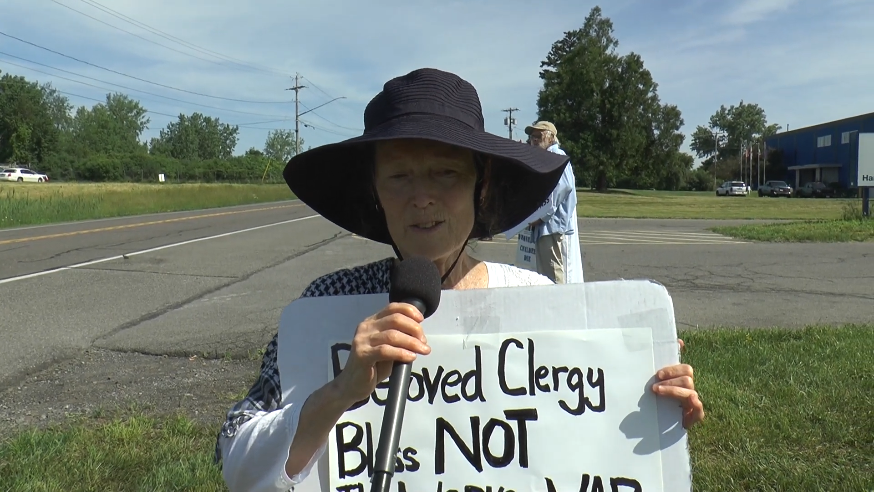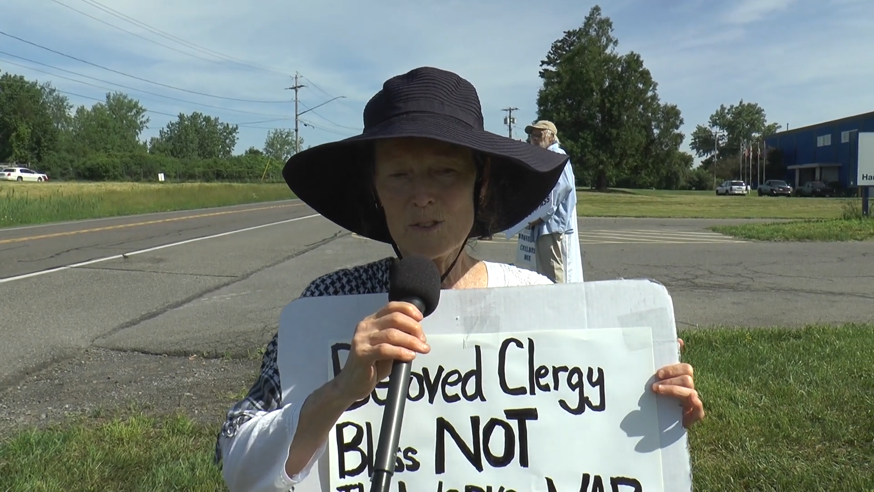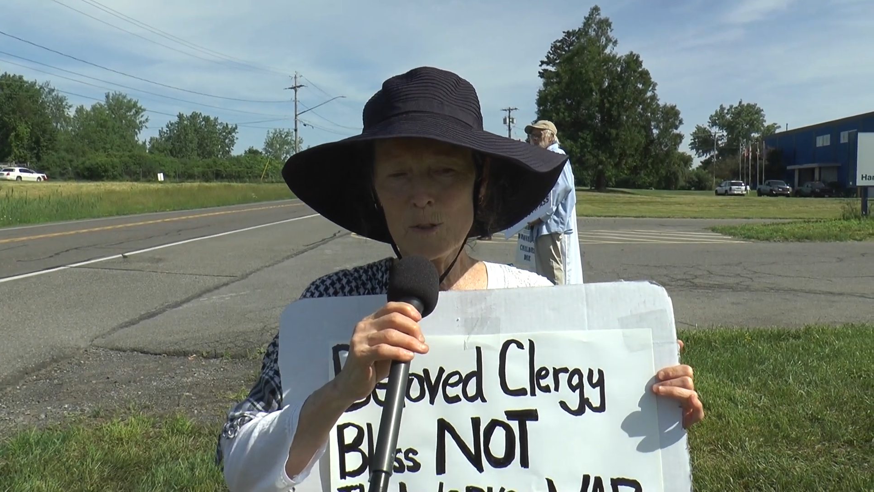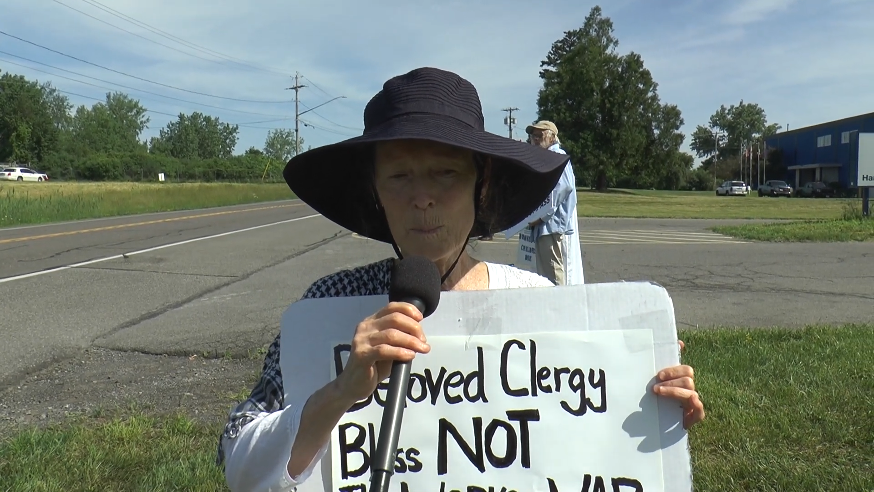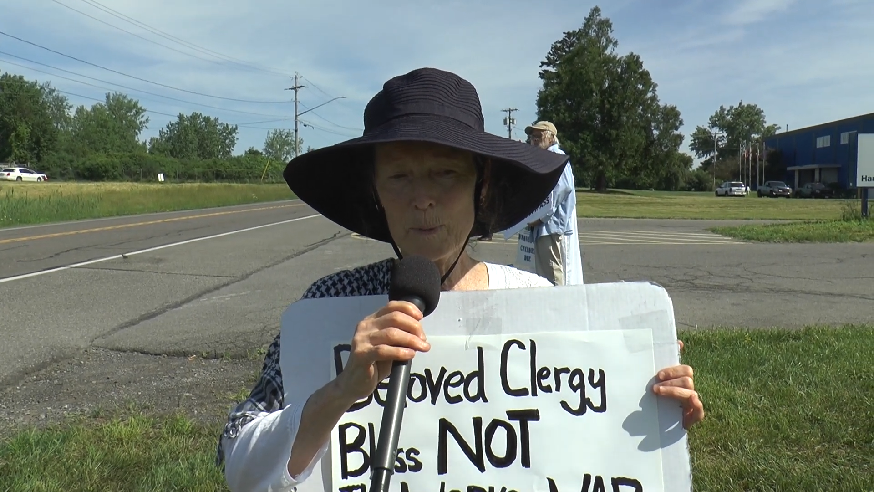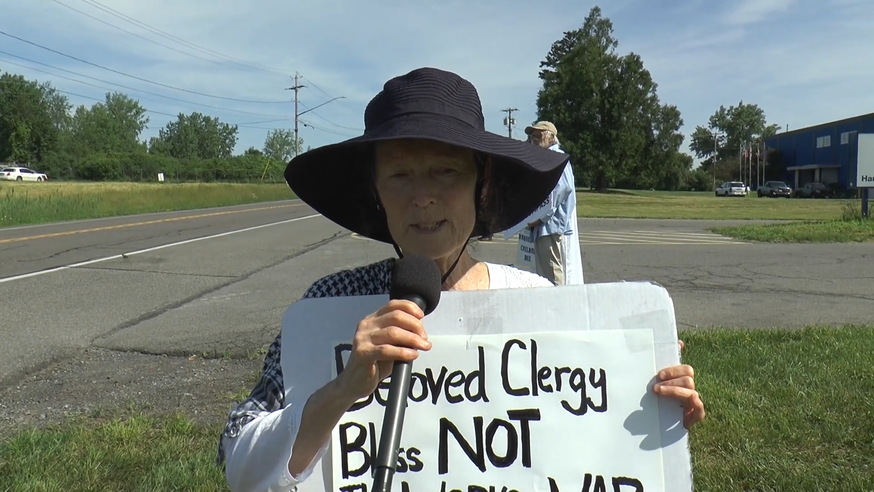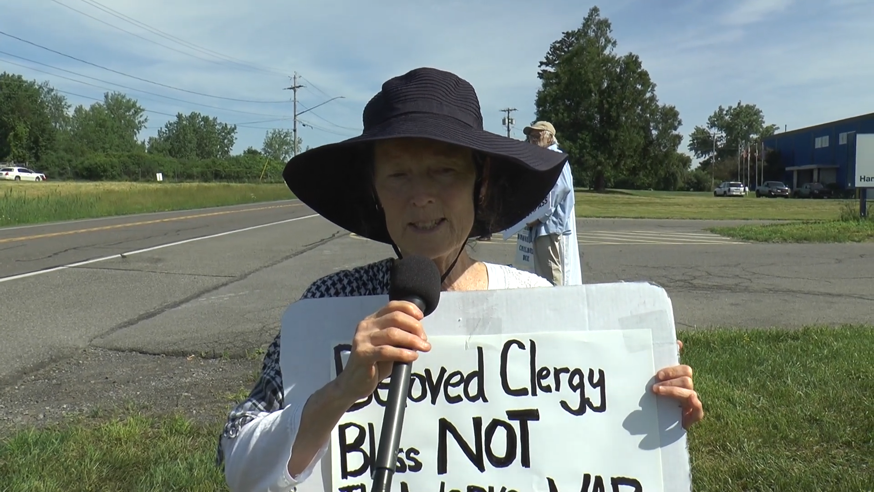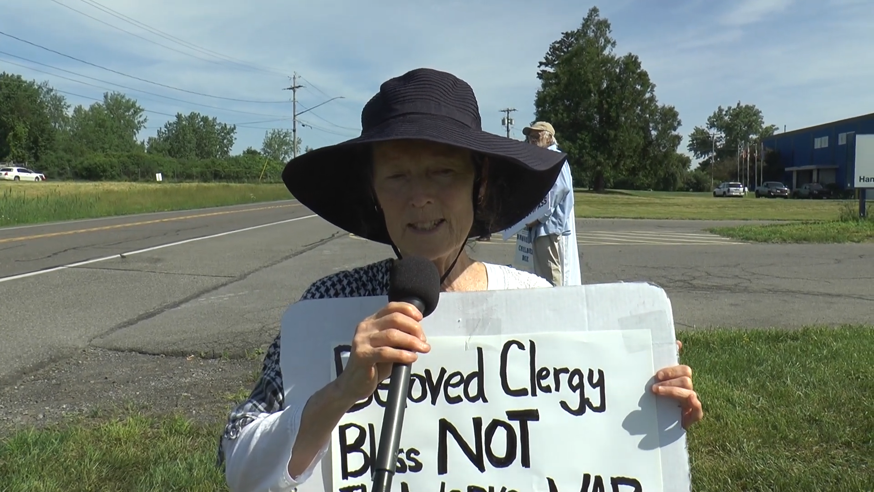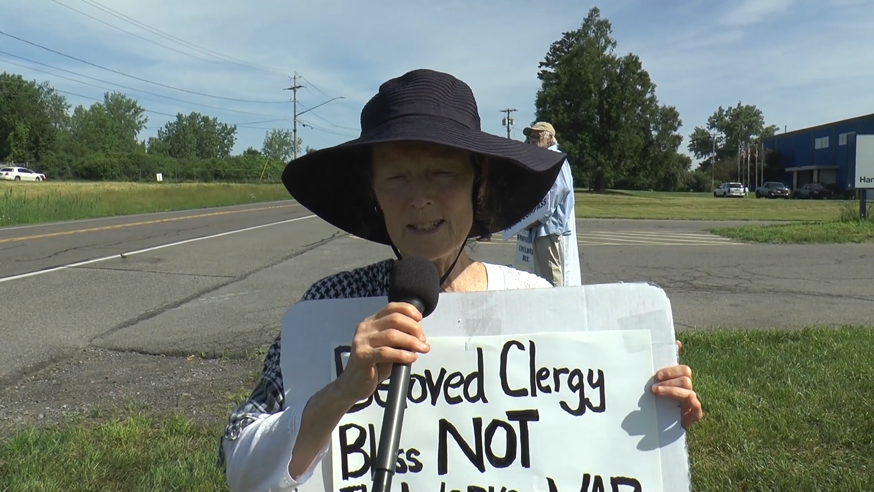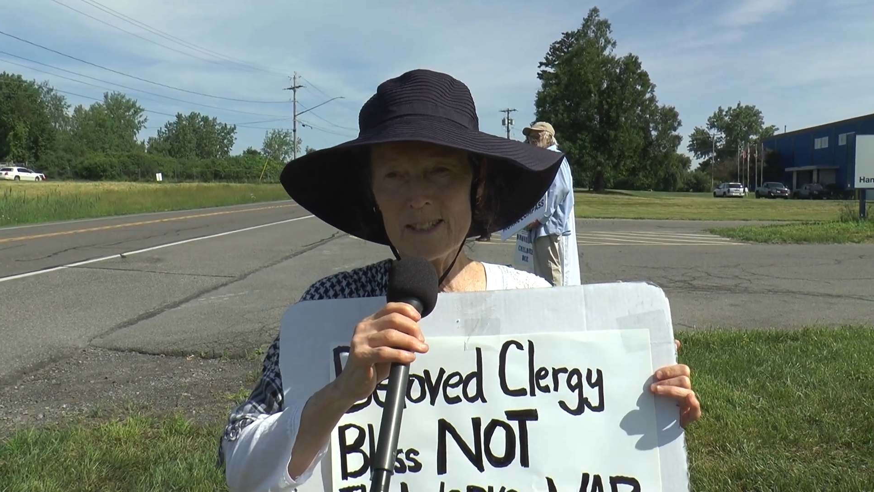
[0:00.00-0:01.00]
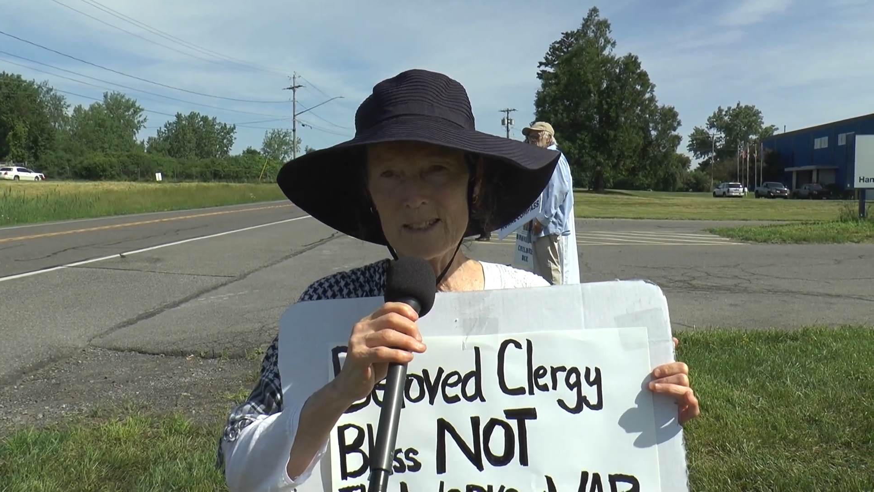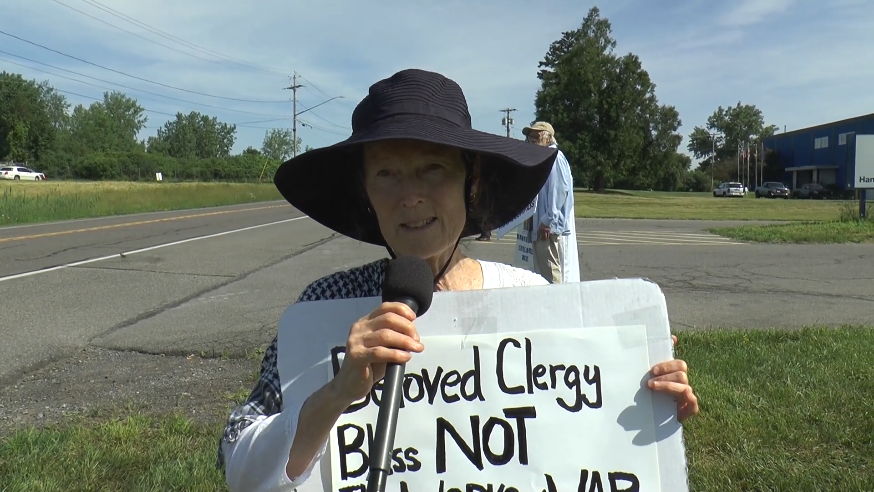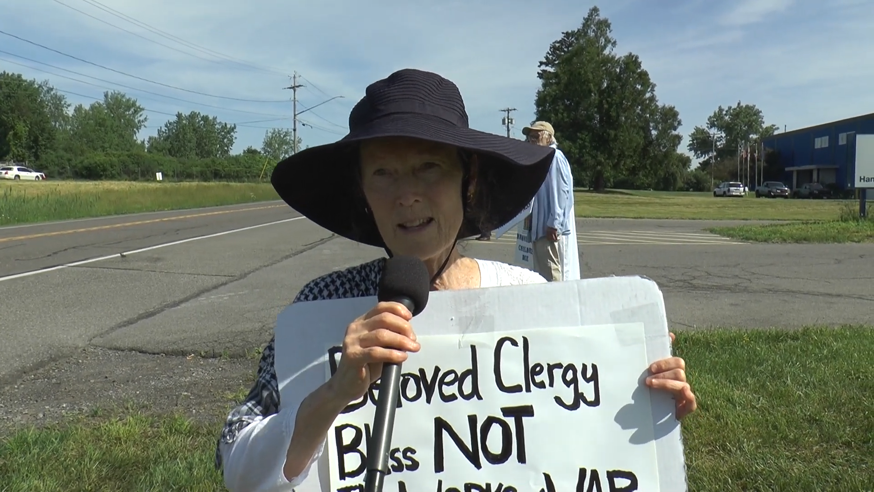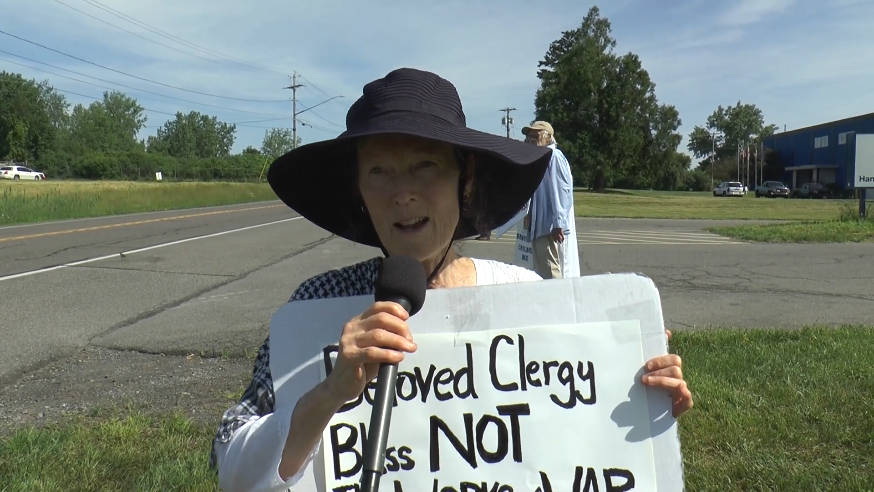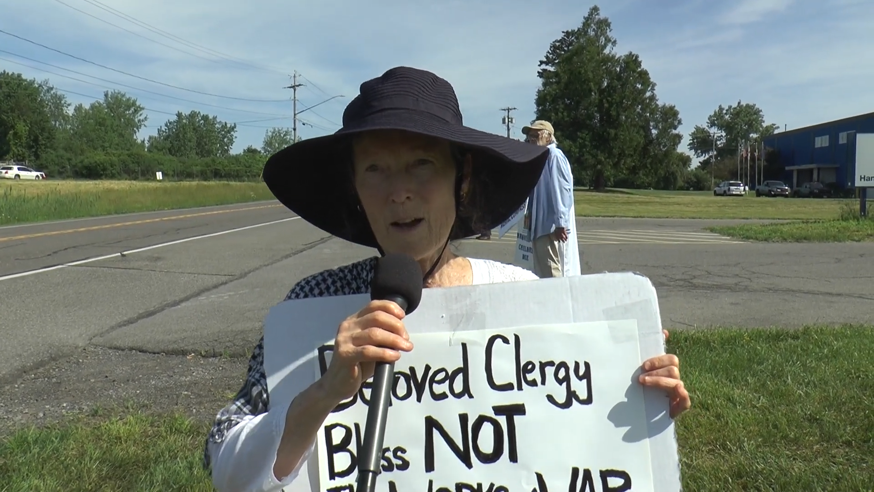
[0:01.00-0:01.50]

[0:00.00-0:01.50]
supersedes